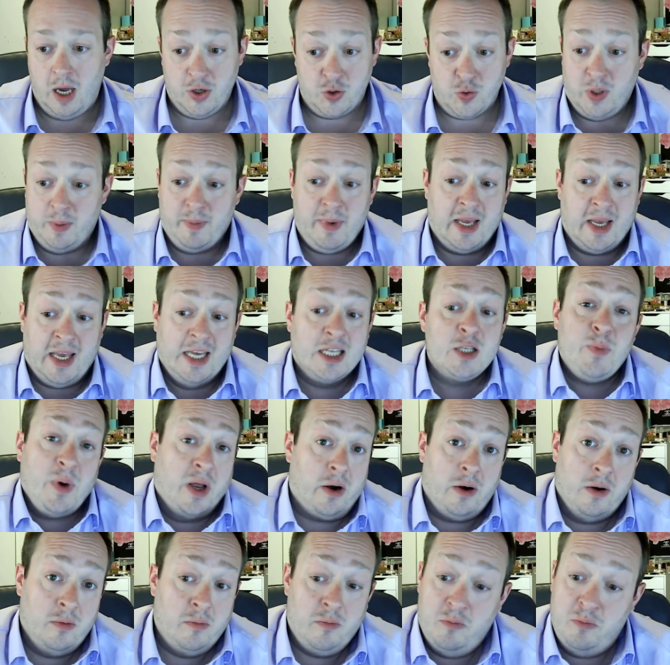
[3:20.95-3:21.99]
I treat my kids
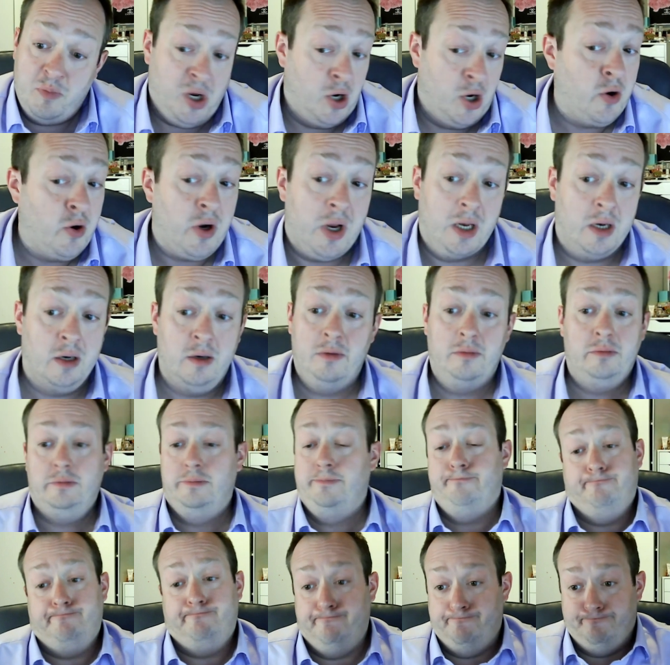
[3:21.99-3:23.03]
better, period.
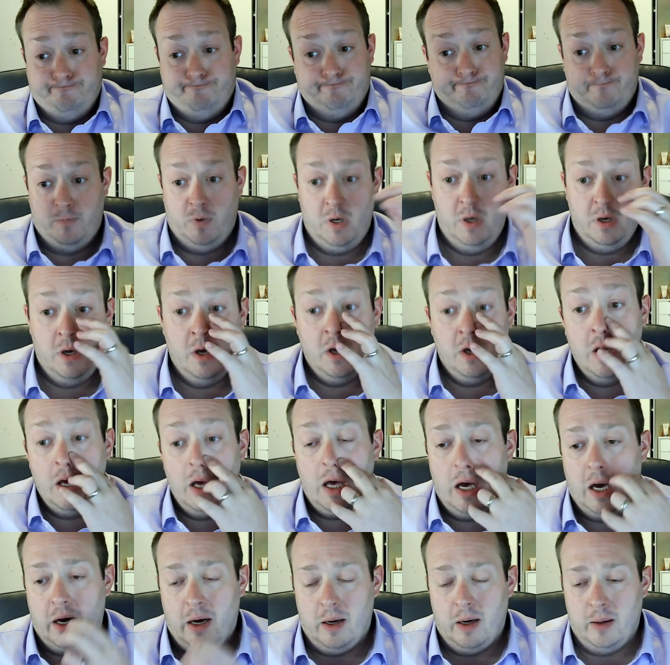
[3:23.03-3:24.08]

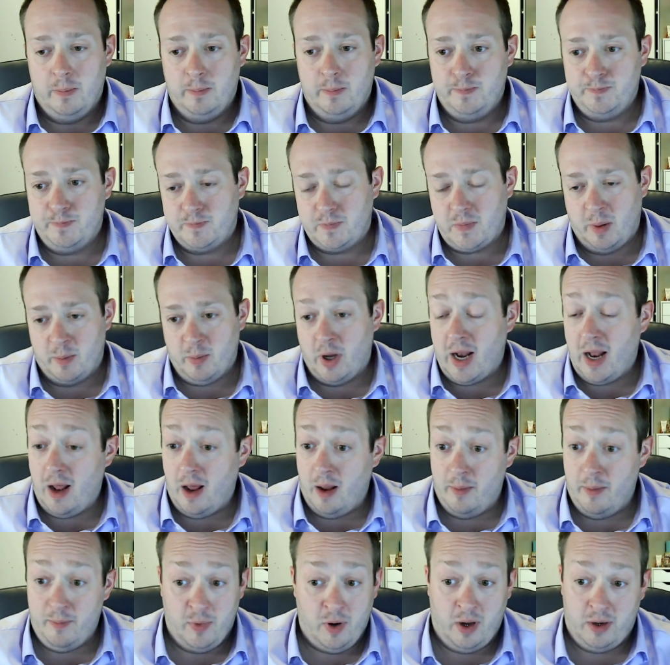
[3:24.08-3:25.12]
I'm
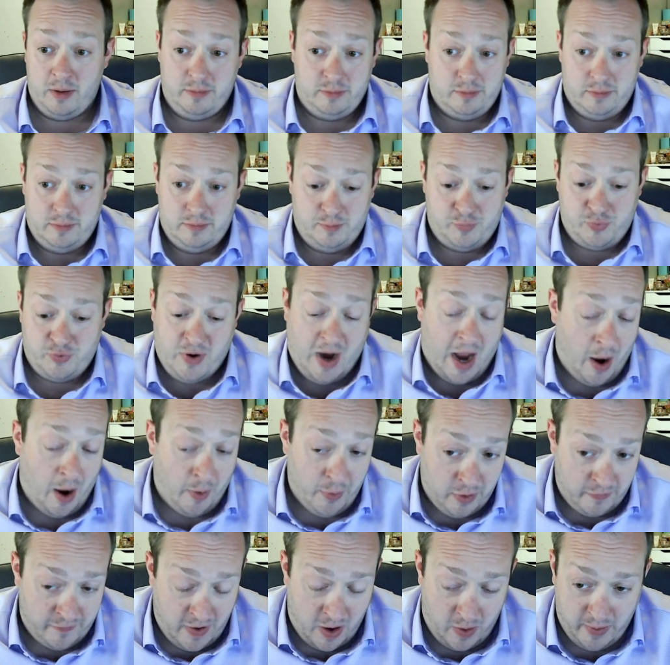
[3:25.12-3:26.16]
not
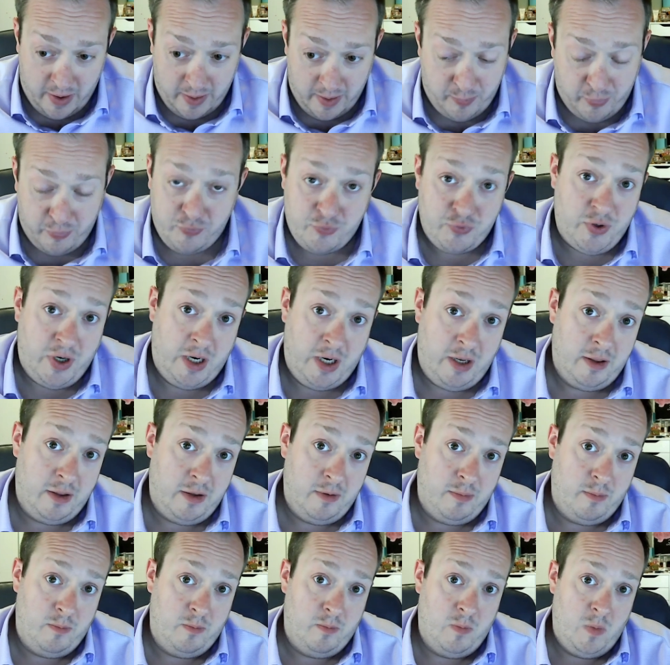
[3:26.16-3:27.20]
proud of how I
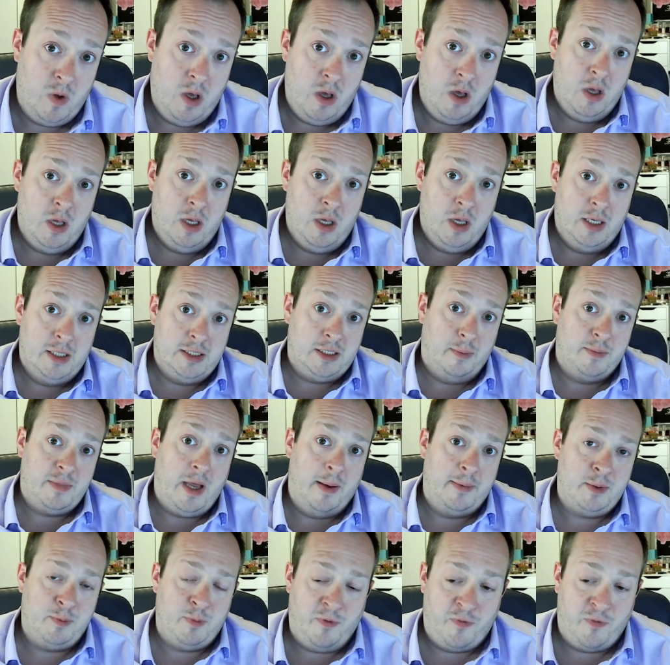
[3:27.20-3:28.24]
treated them
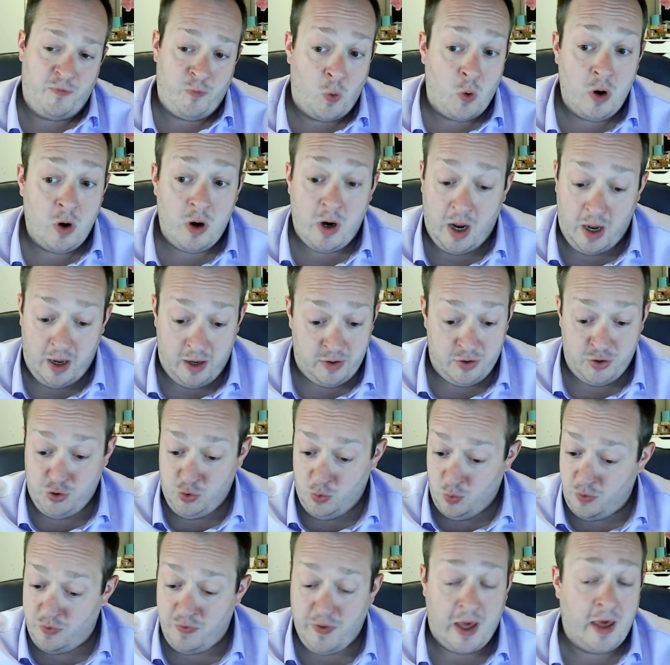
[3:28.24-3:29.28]
sometimes before. I
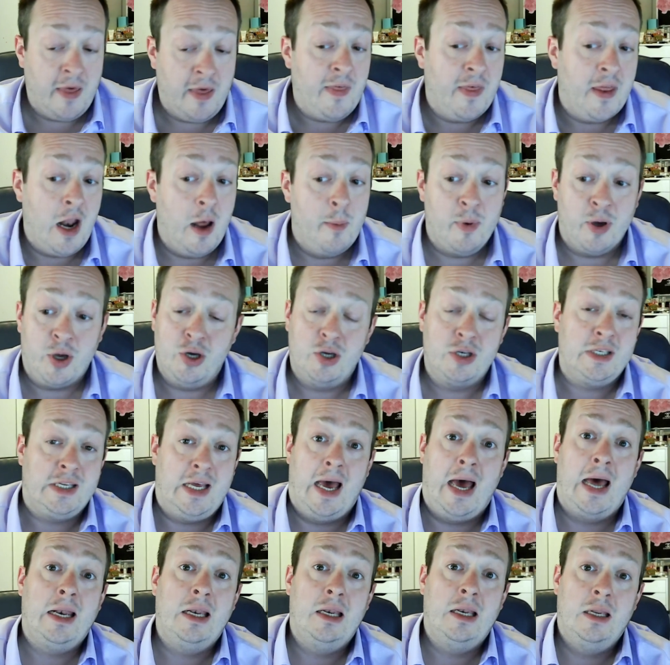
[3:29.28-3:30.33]
do think that I'm a good
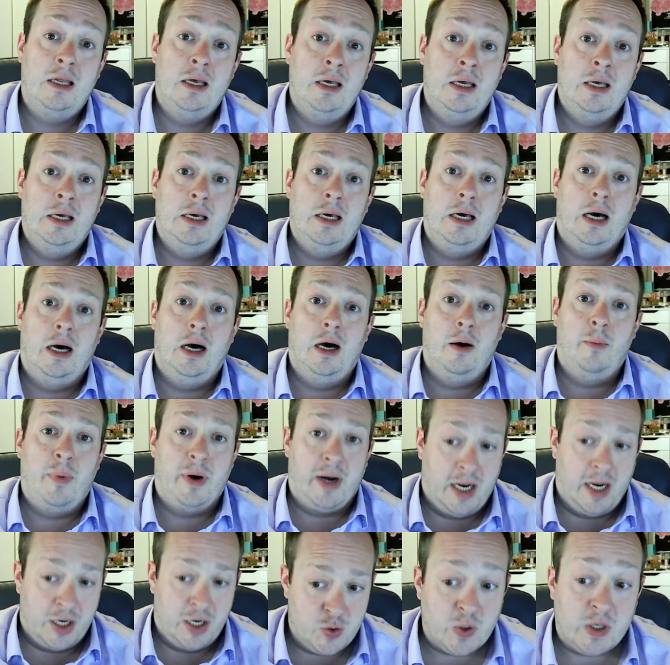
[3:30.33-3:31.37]
dad.
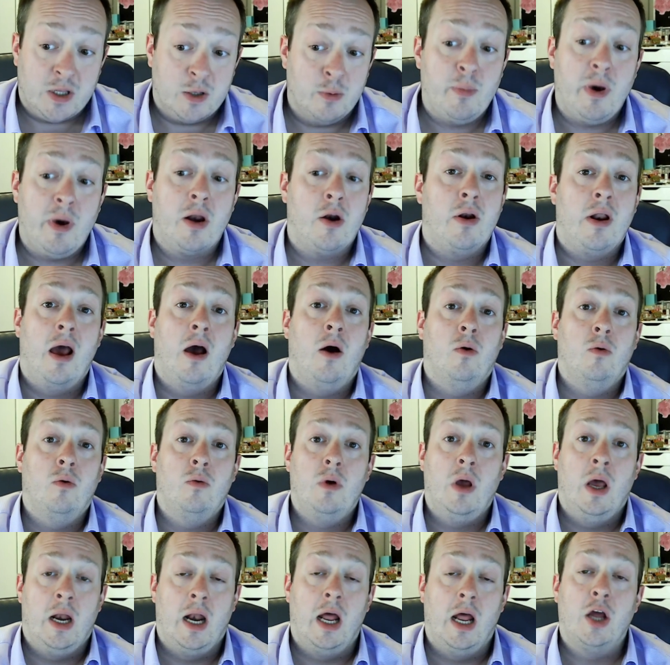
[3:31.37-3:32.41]
But I treat them better now,
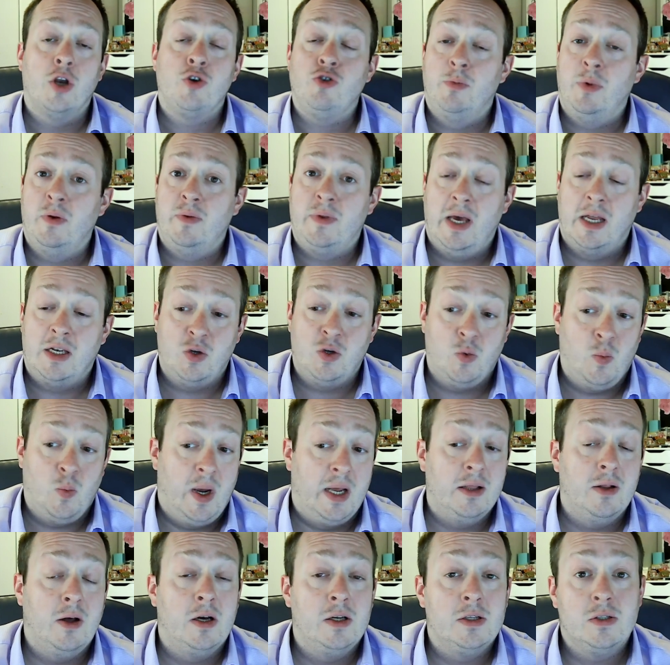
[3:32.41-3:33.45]
and I attribute that to
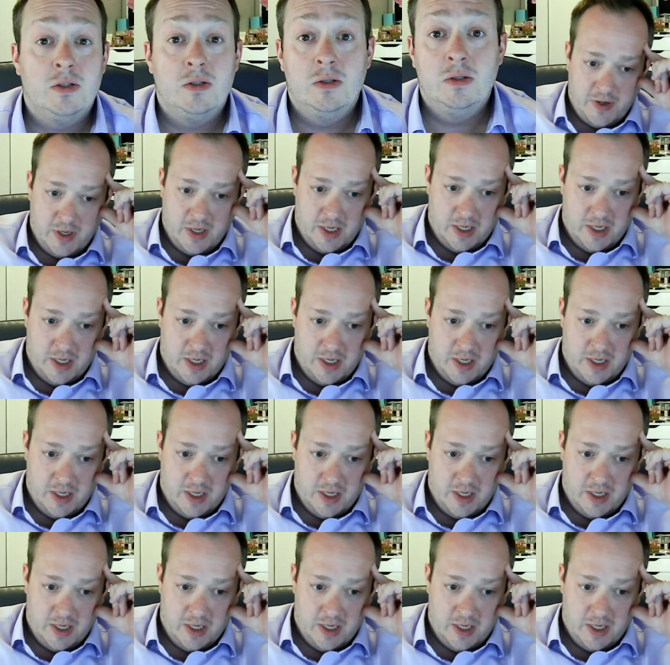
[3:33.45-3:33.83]
weight loss.